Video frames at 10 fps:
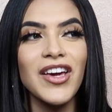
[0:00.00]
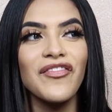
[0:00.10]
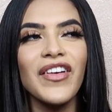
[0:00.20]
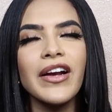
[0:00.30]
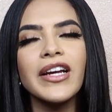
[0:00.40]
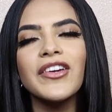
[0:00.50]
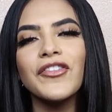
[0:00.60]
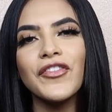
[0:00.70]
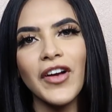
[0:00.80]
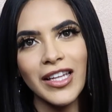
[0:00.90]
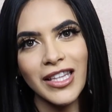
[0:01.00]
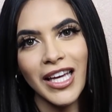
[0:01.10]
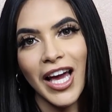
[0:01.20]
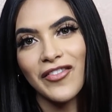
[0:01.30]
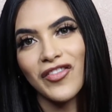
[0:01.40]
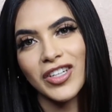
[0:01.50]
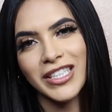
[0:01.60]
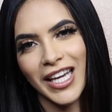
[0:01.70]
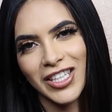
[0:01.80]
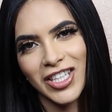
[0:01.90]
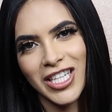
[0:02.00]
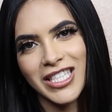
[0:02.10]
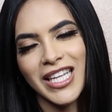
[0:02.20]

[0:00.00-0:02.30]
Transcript: very friendly and flirtatious,